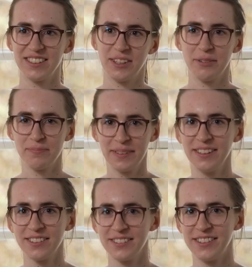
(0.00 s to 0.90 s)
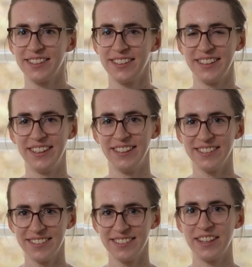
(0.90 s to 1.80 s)
So I've been to the
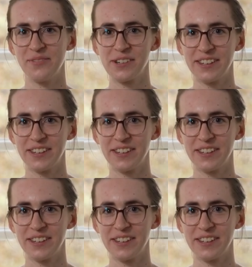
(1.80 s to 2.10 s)
ESI several